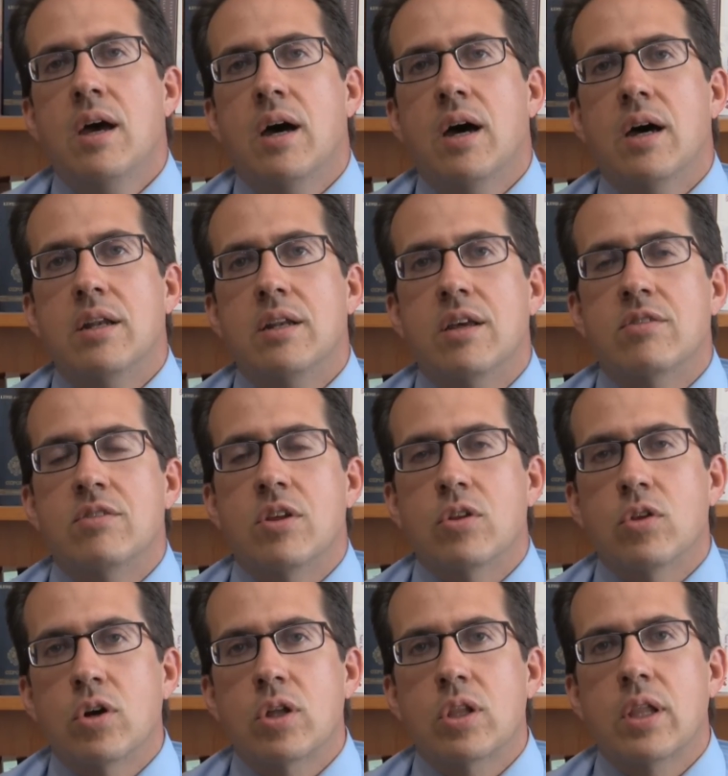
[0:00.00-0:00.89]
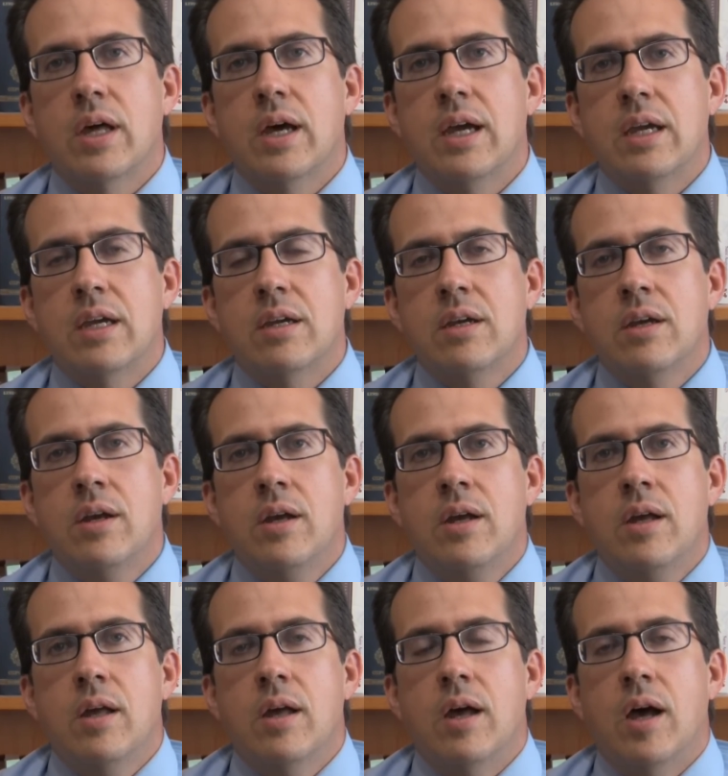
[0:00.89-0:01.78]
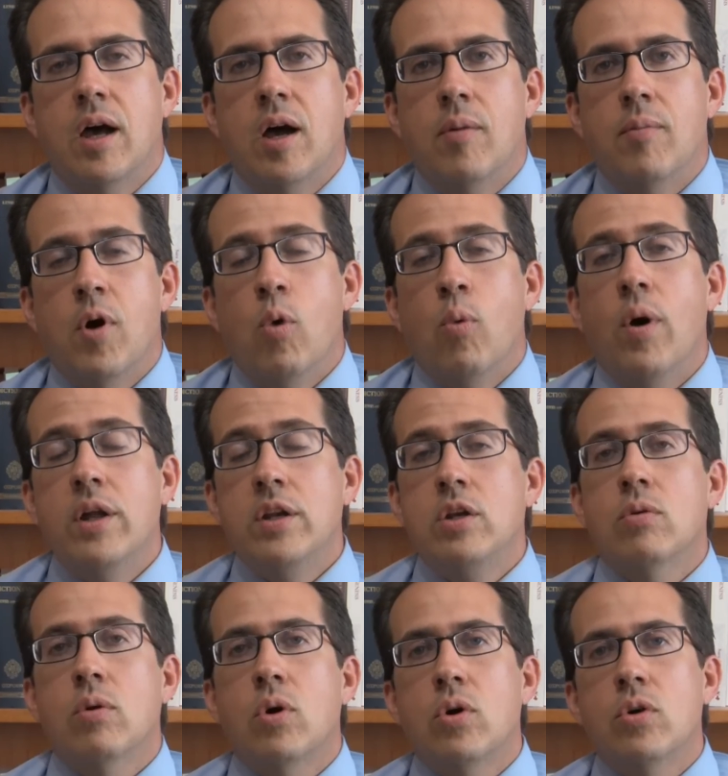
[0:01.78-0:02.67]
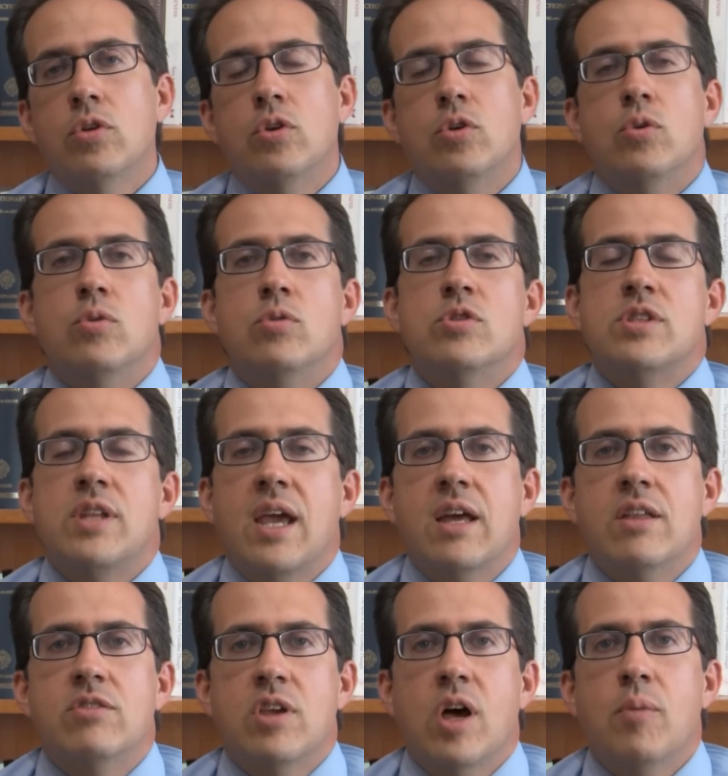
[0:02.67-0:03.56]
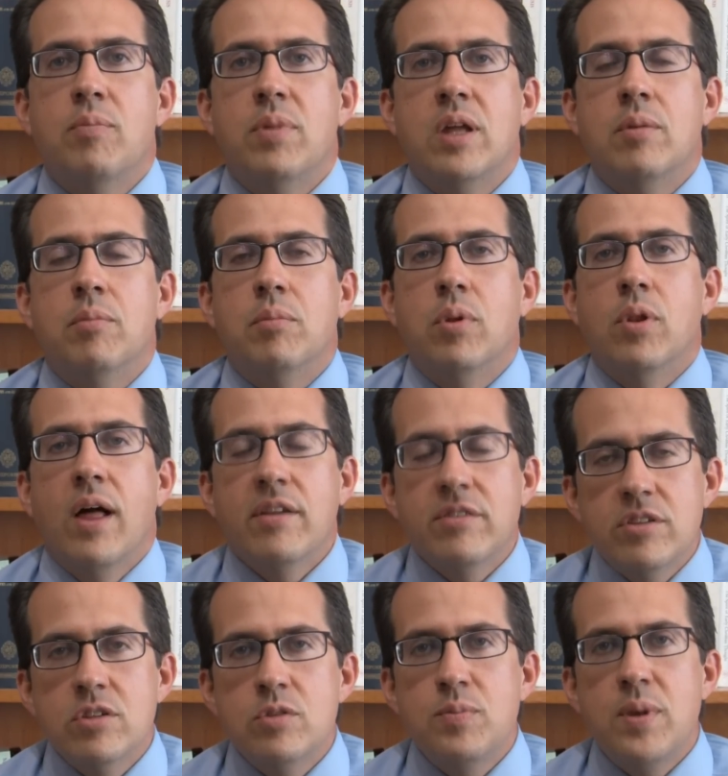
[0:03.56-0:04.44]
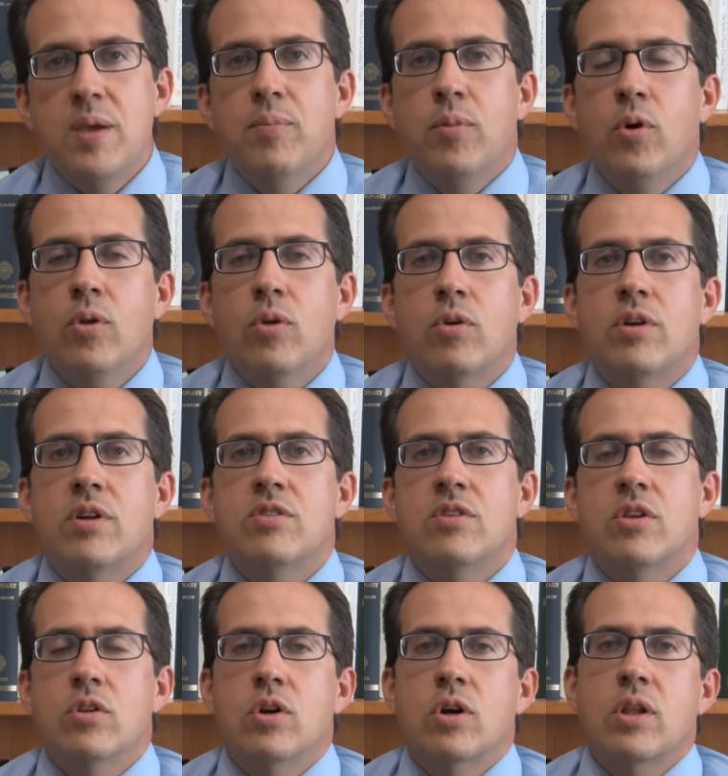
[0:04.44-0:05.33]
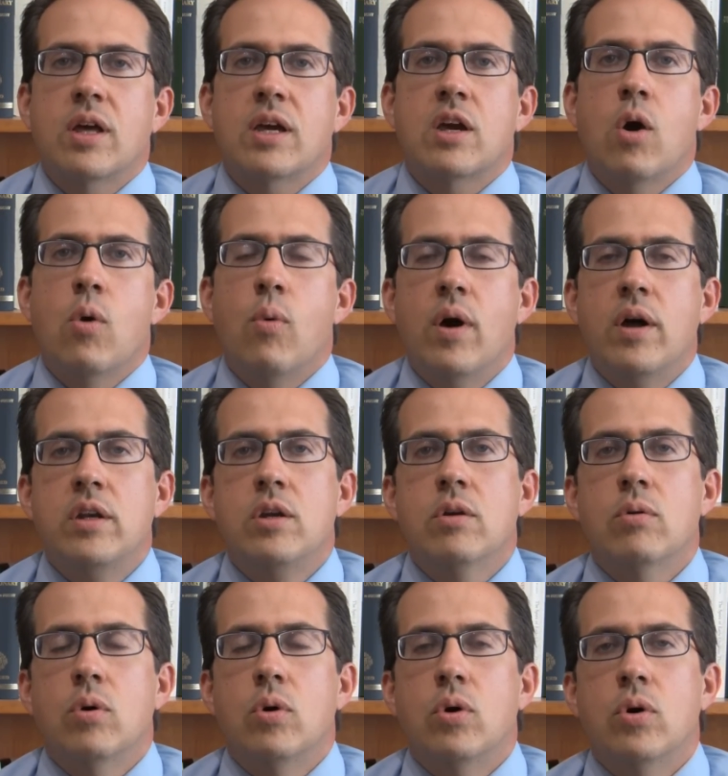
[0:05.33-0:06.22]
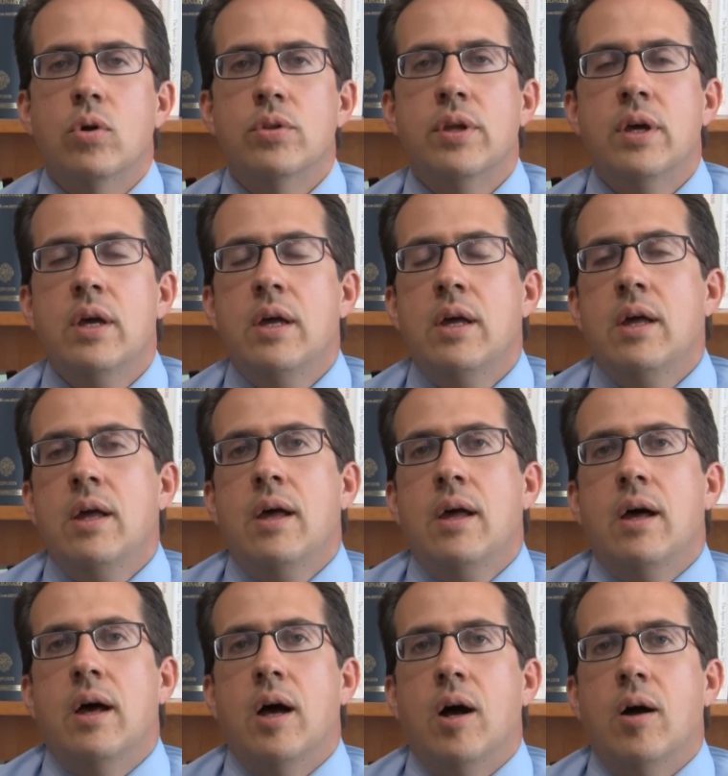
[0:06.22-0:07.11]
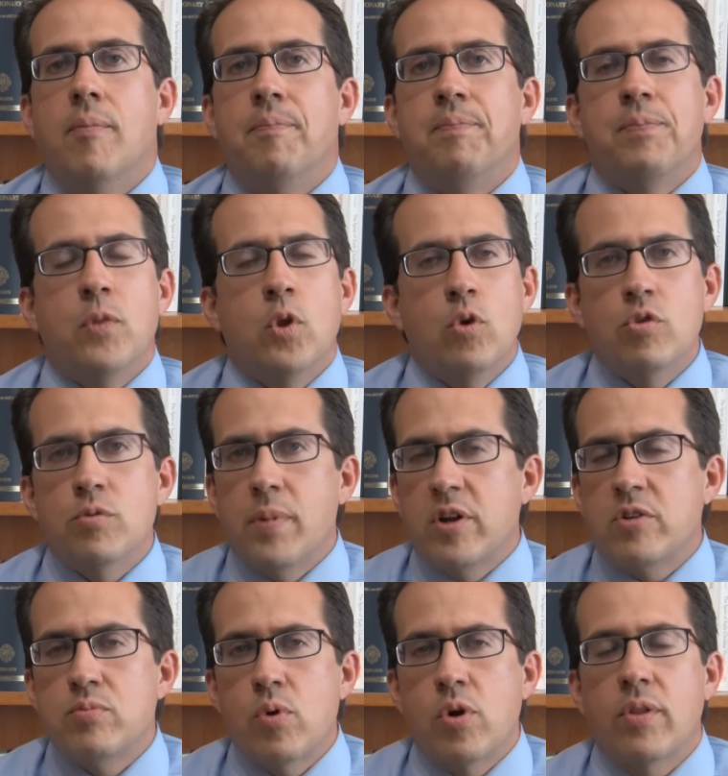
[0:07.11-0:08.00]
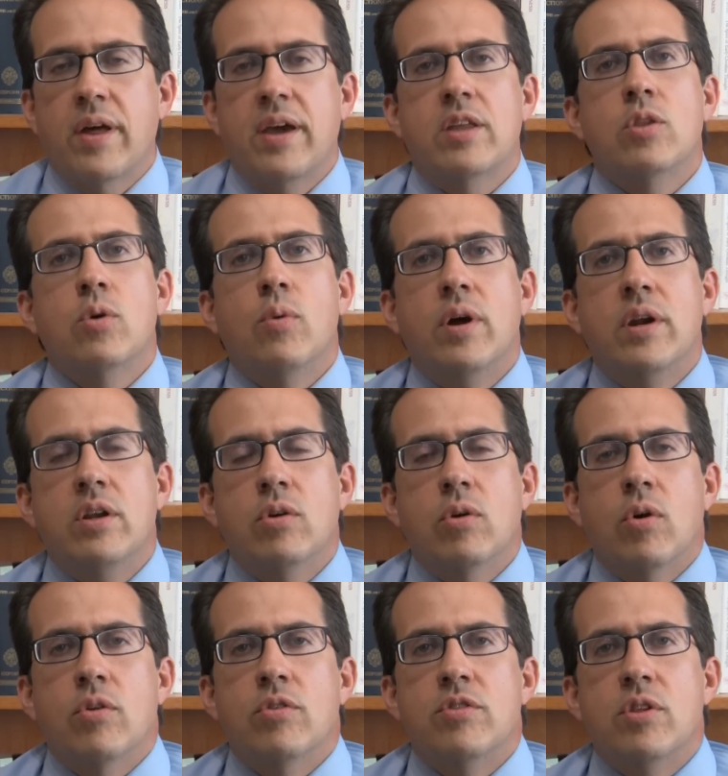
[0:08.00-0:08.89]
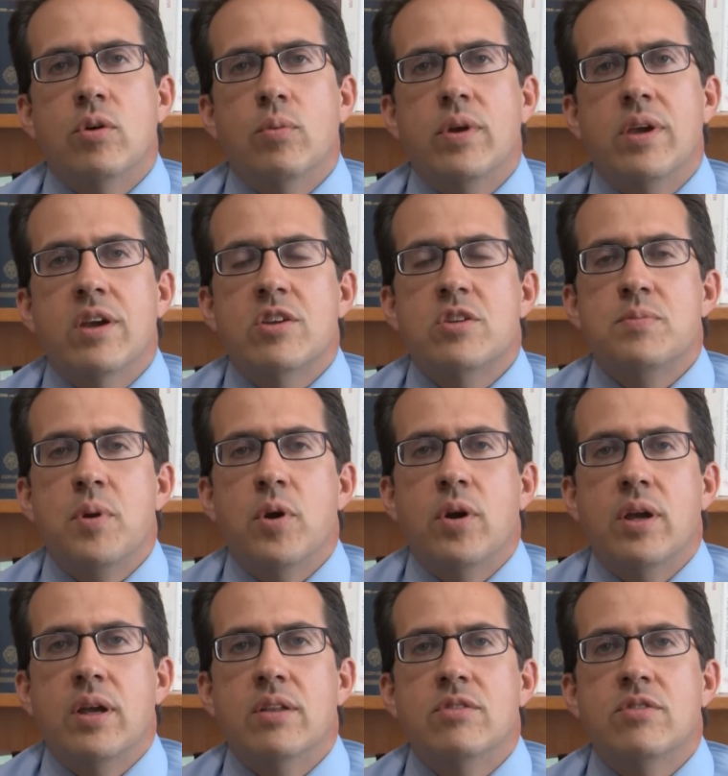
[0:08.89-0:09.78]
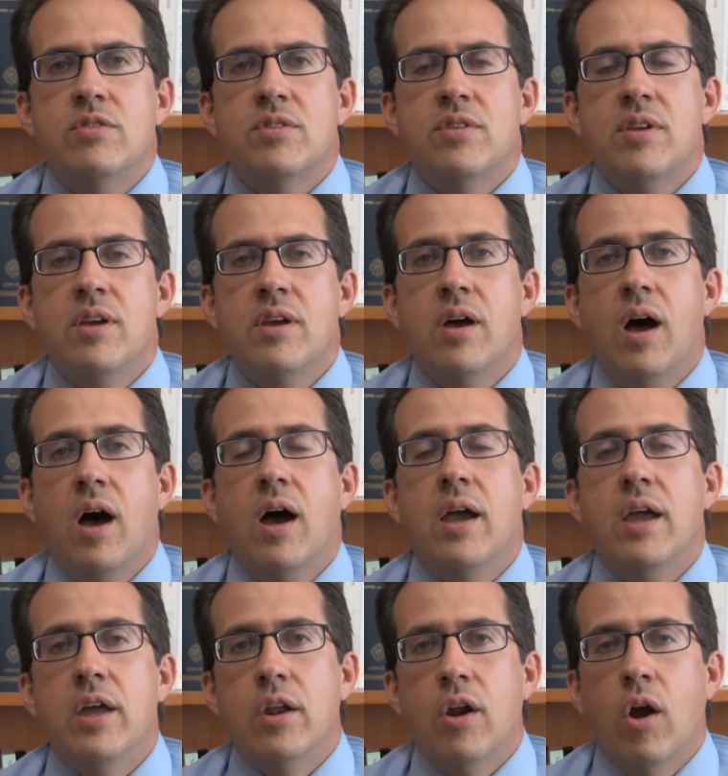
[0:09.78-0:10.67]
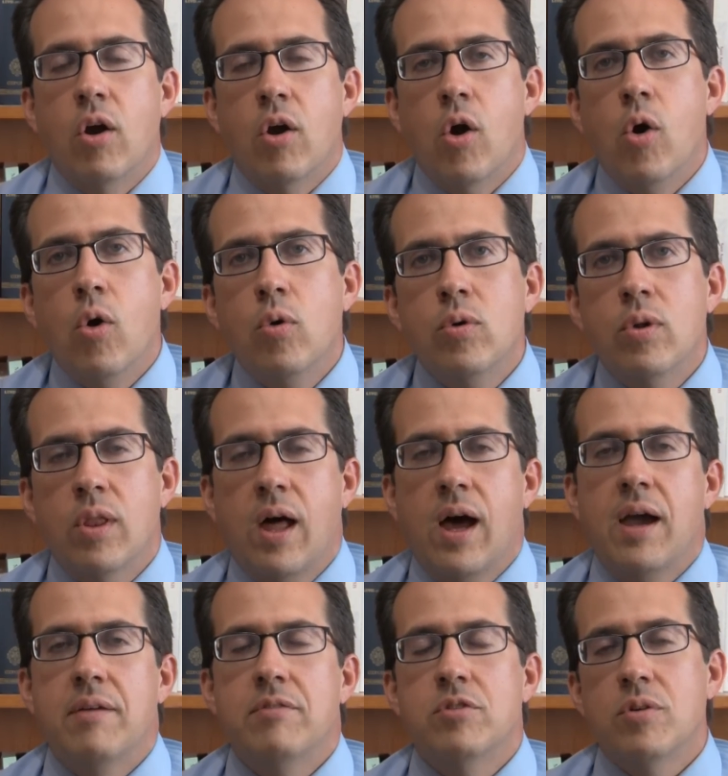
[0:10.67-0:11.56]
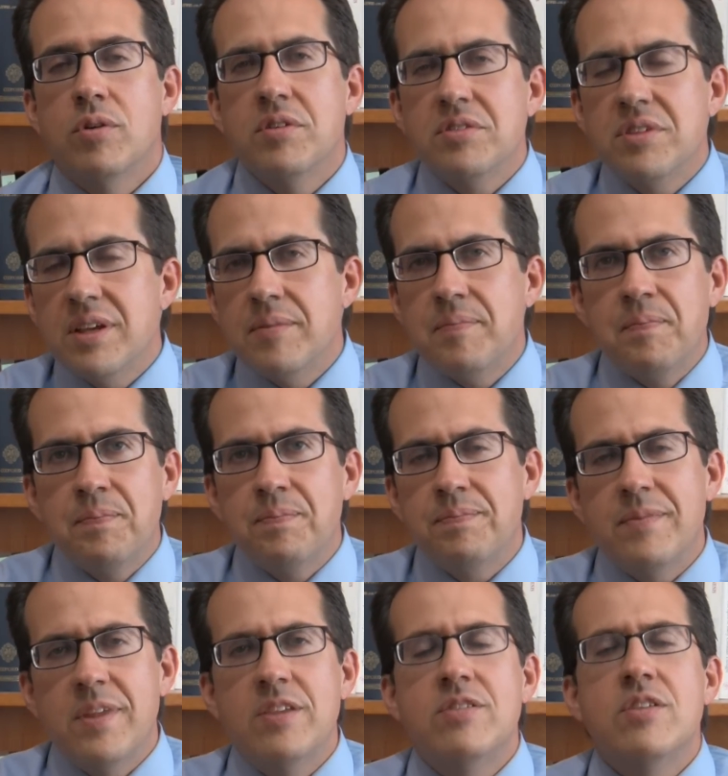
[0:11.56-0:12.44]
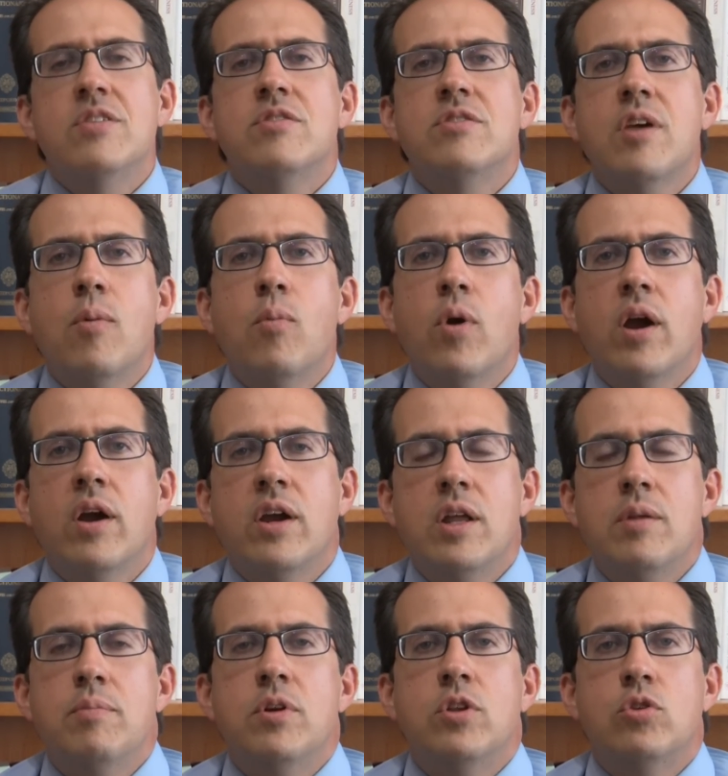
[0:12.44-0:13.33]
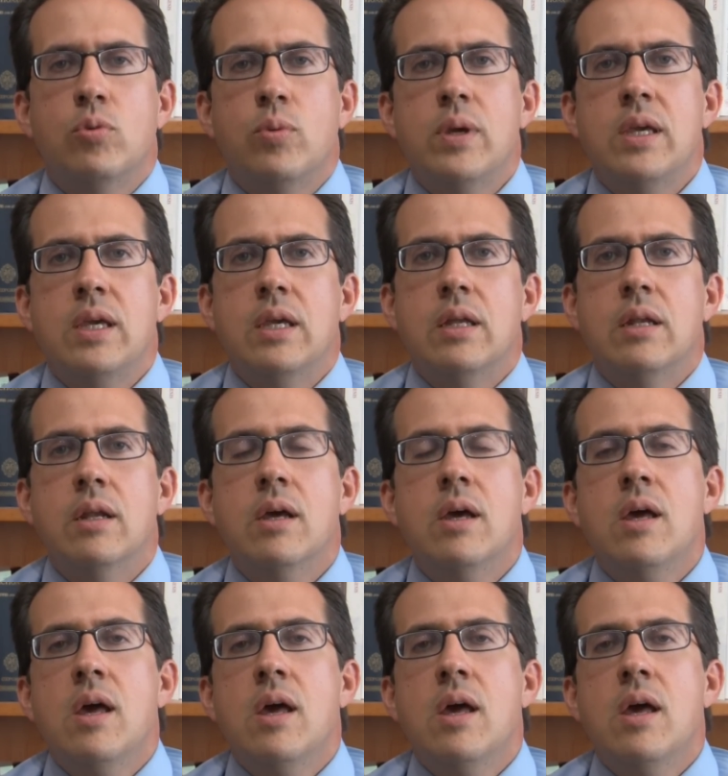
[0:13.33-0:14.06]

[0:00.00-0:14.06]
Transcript: Uh, does it look like um, a one-year-old who stands up and blesses people, or does it look like a one-year-old um, who's much more like the one-year-olds that we experience uh, in our own lives? Or is it is it somewhere in between?